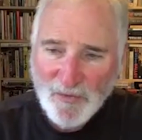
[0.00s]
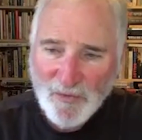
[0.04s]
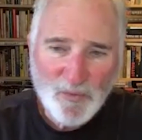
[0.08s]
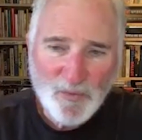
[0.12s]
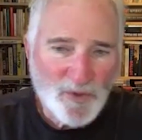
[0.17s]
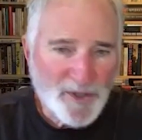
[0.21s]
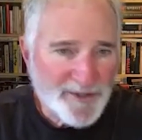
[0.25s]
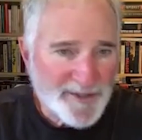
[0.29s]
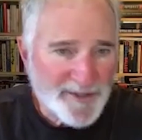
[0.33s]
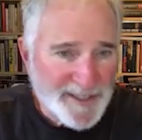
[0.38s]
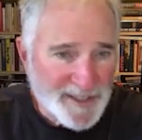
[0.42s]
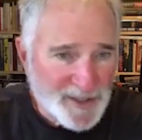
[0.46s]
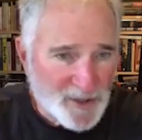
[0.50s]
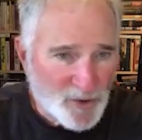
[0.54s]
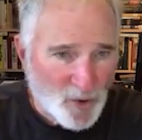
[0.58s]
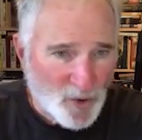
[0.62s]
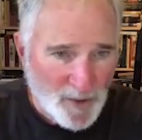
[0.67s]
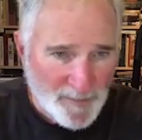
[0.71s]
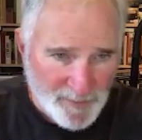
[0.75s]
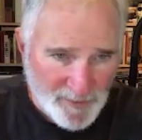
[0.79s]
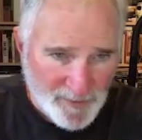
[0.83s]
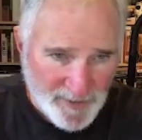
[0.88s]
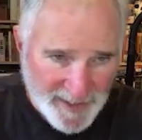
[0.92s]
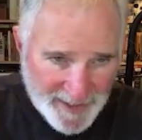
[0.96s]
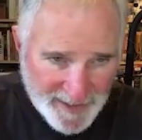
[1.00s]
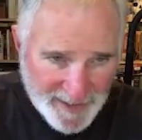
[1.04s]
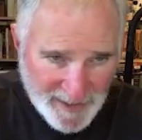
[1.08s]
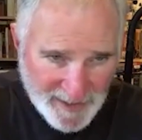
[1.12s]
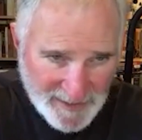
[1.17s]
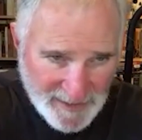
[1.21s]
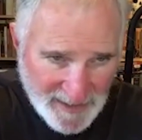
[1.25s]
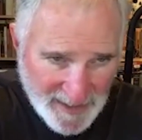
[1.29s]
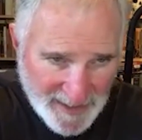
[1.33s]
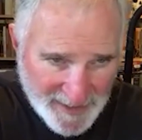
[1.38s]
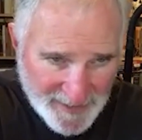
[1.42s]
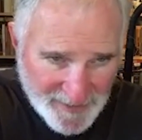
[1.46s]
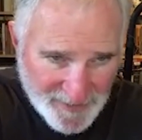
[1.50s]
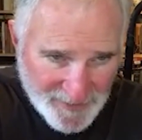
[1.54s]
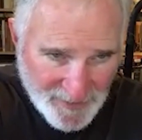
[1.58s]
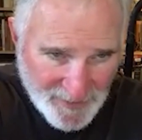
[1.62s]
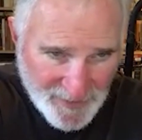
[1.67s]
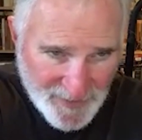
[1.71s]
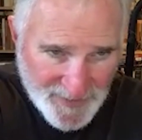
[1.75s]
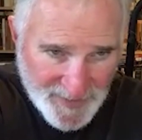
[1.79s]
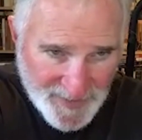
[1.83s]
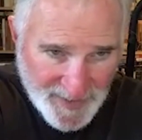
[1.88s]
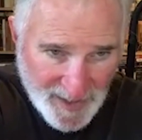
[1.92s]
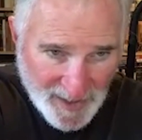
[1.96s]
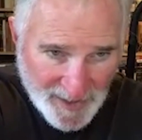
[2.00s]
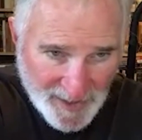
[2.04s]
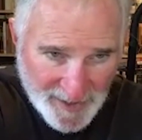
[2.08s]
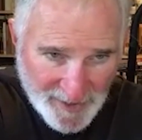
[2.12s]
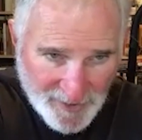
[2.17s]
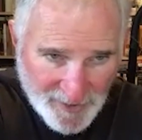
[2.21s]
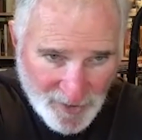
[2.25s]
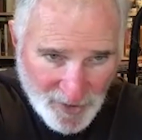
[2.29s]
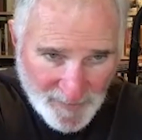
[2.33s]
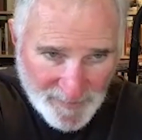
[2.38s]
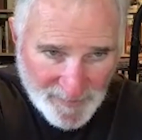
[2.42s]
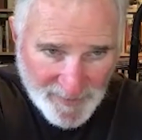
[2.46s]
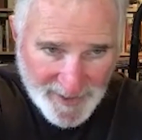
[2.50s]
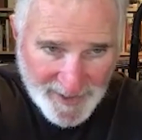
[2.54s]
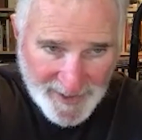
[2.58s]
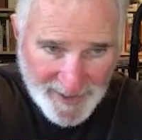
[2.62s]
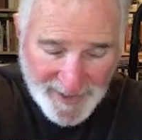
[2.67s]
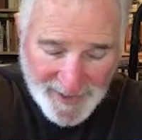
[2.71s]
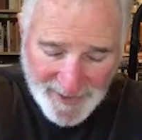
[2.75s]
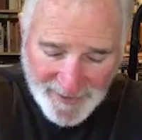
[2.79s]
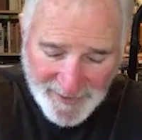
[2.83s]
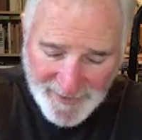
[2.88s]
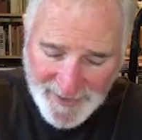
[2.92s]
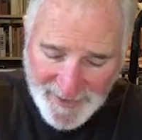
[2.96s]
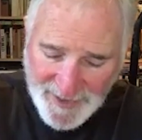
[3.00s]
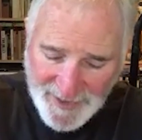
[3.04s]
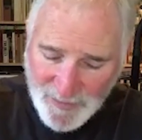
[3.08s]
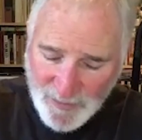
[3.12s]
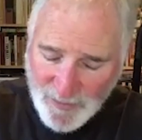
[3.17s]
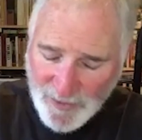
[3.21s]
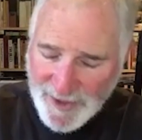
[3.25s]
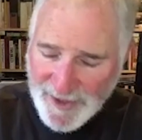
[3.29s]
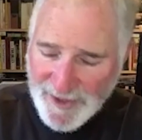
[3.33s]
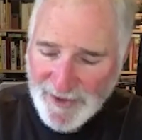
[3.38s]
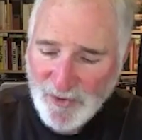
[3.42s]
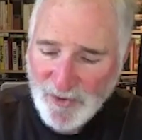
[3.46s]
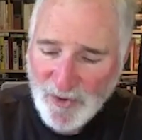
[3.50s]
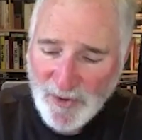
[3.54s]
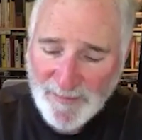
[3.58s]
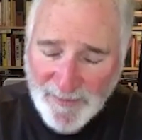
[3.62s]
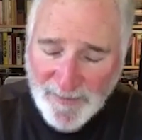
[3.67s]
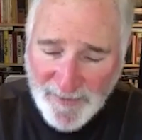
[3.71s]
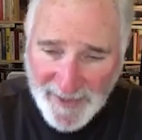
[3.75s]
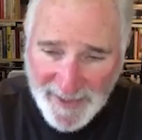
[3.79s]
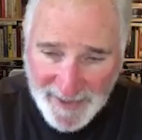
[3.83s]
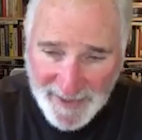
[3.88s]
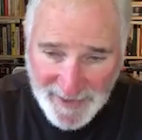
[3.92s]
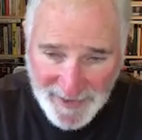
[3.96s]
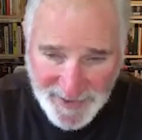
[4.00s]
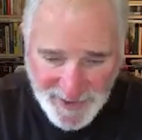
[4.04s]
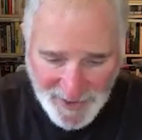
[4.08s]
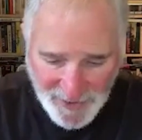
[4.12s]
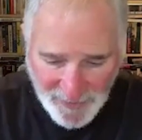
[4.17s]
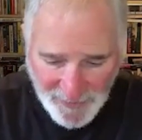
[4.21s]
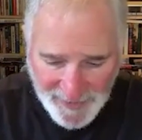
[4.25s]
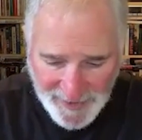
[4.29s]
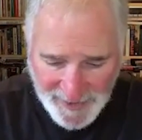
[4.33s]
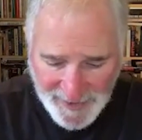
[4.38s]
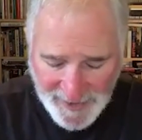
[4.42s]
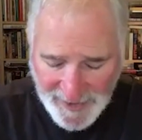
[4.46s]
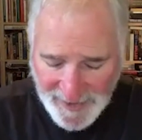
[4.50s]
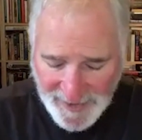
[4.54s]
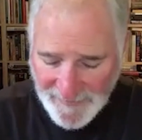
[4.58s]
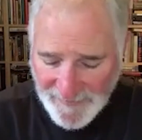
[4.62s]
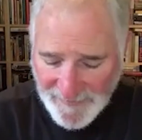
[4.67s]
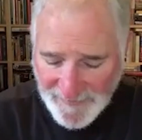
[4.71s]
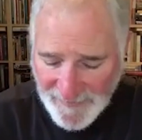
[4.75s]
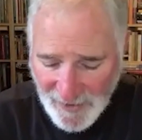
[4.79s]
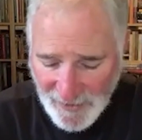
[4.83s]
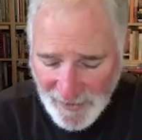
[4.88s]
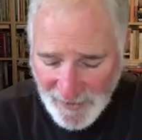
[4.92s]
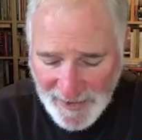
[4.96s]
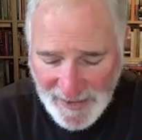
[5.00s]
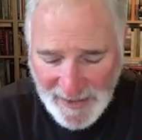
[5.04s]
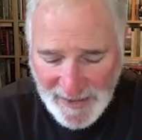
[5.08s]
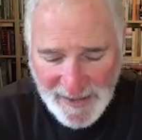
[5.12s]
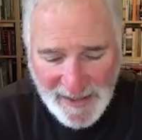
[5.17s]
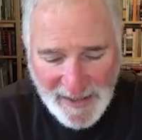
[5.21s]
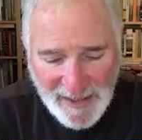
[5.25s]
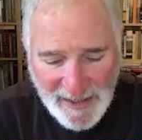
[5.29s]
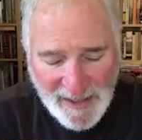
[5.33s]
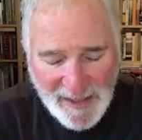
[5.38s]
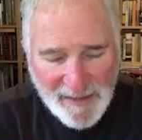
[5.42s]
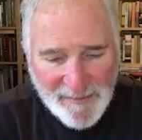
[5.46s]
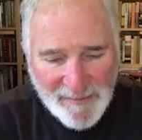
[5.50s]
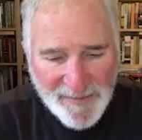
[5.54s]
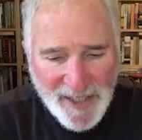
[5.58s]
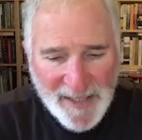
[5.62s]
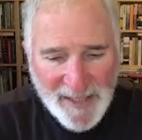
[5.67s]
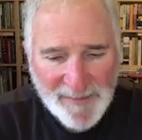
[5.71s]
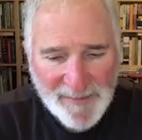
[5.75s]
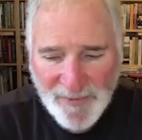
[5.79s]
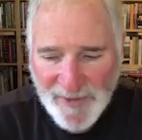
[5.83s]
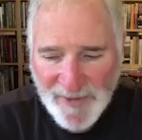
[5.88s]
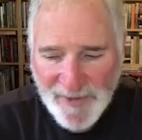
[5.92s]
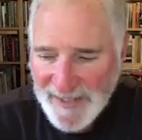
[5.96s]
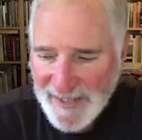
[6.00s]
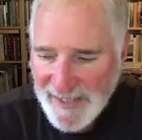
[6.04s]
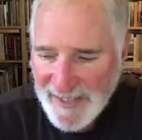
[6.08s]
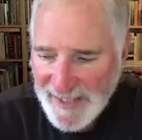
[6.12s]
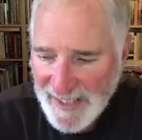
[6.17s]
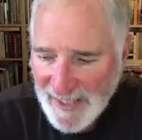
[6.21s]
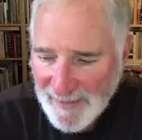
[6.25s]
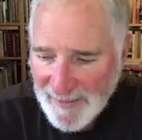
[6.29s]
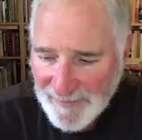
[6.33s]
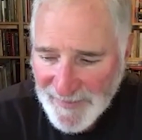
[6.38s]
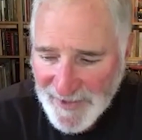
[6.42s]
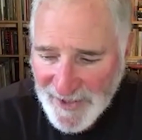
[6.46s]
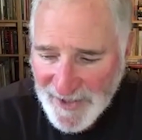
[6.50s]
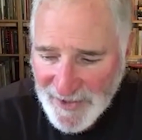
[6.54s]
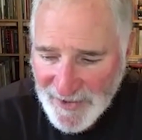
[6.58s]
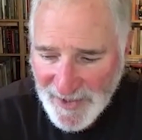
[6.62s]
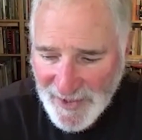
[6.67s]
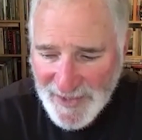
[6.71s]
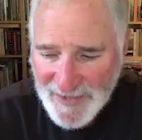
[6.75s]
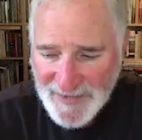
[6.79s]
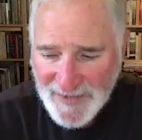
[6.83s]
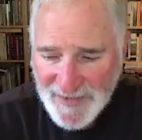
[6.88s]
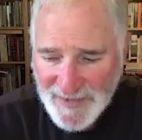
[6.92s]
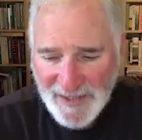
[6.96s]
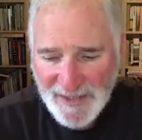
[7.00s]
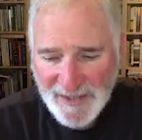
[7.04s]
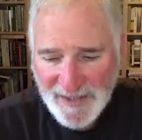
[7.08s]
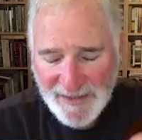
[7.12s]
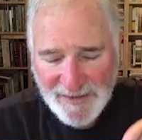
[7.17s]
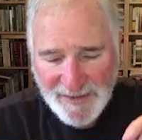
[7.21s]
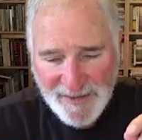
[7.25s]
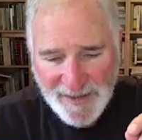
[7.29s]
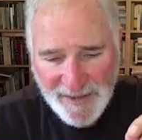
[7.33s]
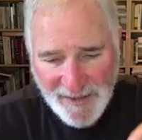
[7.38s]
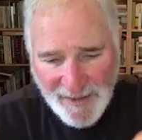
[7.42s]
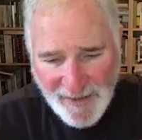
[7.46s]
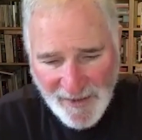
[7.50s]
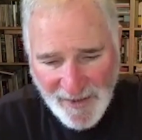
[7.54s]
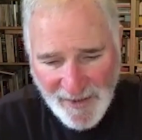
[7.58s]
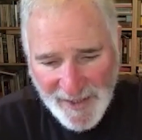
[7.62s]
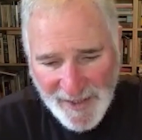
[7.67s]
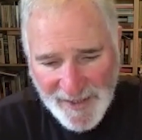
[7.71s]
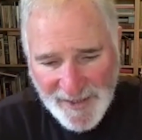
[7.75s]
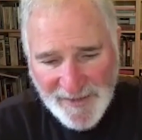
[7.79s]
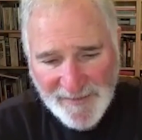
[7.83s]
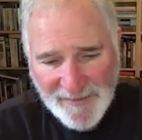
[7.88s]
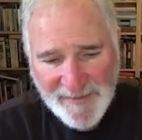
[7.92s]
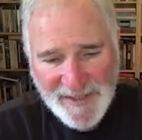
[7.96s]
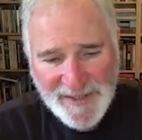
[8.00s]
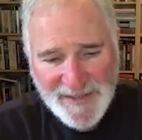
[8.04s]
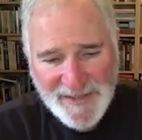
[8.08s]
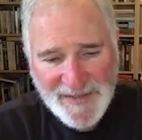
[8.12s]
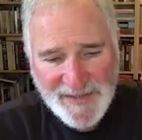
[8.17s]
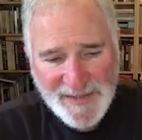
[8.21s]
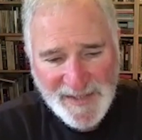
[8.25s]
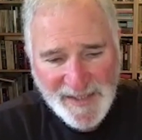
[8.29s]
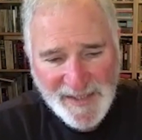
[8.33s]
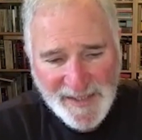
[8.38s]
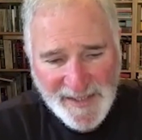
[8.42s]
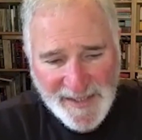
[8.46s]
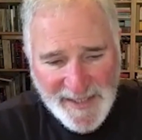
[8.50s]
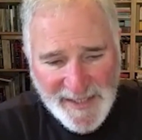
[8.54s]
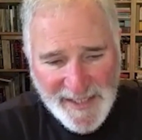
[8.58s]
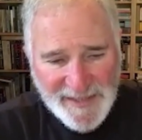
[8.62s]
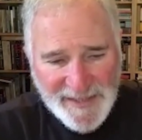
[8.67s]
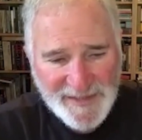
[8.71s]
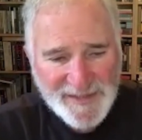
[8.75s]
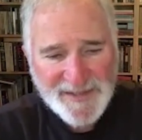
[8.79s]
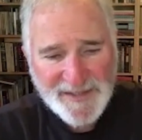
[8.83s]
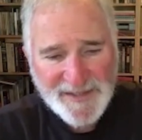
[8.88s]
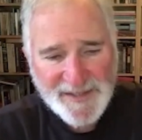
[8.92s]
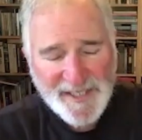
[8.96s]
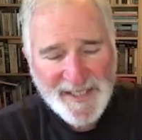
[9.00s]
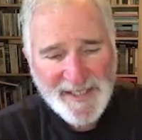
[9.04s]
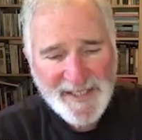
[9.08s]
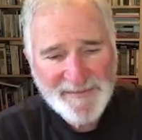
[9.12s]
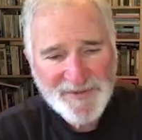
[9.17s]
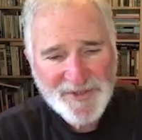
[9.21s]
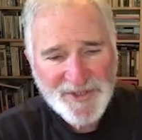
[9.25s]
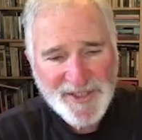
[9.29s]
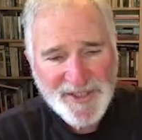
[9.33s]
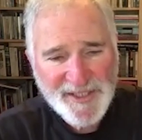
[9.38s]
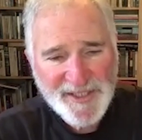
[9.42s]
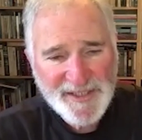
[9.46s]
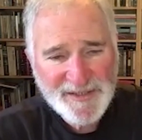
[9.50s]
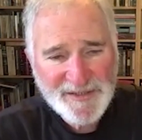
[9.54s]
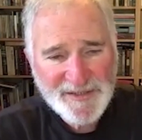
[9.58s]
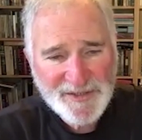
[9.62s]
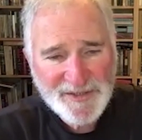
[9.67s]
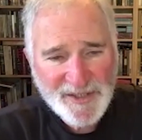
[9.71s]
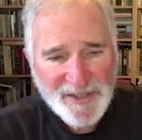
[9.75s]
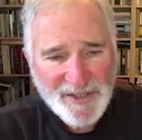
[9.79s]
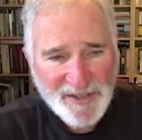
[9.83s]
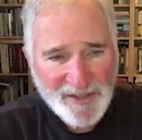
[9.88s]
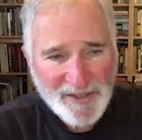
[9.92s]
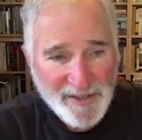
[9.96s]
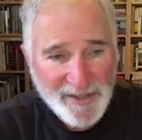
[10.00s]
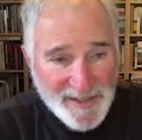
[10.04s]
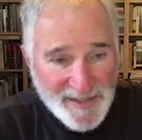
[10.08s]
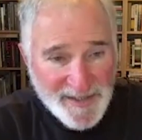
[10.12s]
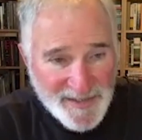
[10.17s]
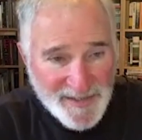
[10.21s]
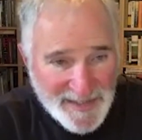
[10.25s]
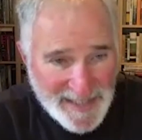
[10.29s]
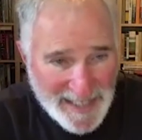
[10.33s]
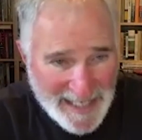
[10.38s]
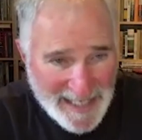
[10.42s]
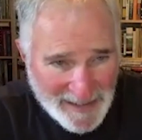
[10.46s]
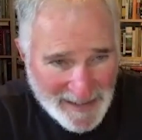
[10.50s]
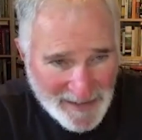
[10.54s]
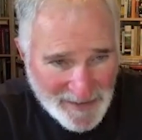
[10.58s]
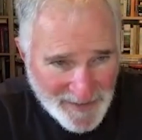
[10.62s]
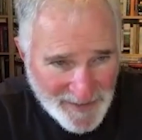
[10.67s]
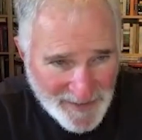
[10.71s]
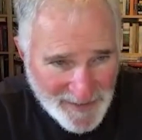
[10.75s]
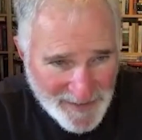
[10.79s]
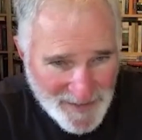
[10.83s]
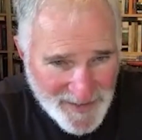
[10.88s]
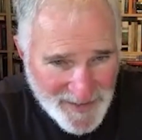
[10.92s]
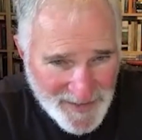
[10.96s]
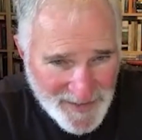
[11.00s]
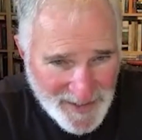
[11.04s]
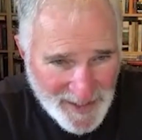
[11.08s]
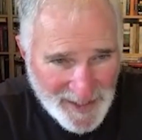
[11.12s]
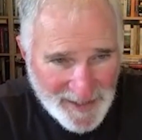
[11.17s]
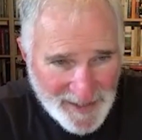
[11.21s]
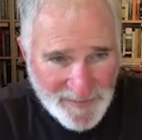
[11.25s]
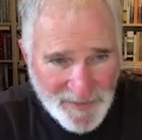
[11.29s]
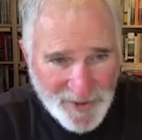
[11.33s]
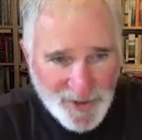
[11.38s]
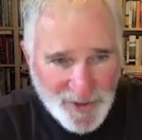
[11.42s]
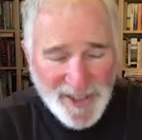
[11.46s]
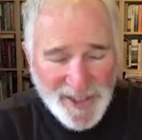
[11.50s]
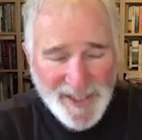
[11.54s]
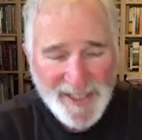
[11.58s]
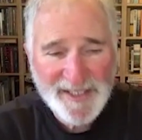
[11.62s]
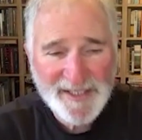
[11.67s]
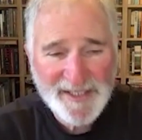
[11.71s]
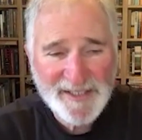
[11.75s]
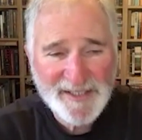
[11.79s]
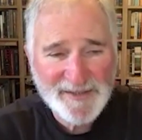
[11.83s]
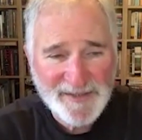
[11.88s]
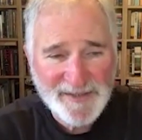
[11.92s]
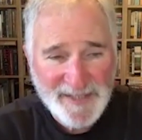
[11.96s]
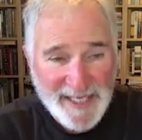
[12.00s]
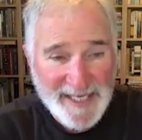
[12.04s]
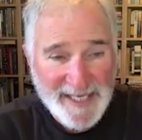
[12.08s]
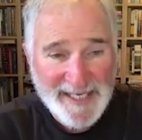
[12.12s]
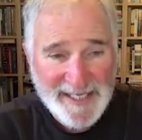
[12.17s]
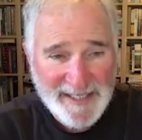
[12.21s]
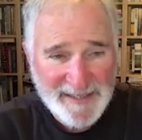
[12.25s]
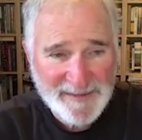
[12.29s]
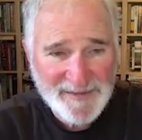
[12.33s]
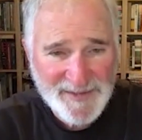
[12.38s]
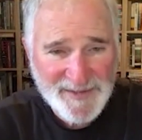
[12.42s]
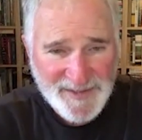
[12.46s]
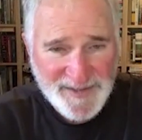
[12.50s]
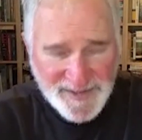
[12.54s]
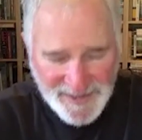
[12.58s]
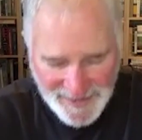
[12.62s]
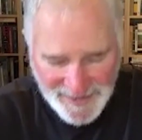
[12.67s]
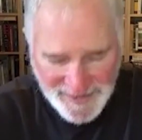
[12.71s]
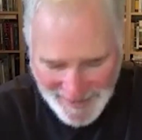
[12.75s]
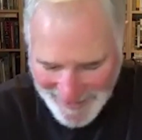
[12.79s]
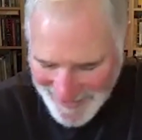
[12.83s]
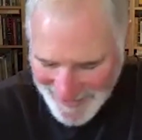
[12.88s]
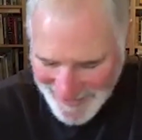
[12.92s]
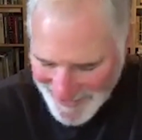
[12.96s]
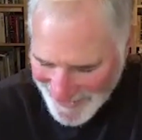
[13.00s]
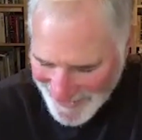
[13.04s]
We're incorporated. Unlike those unincorporated areas, we're incorporated, so we need a vote. But I bring that up because the arguments against the name change are exactly the same names,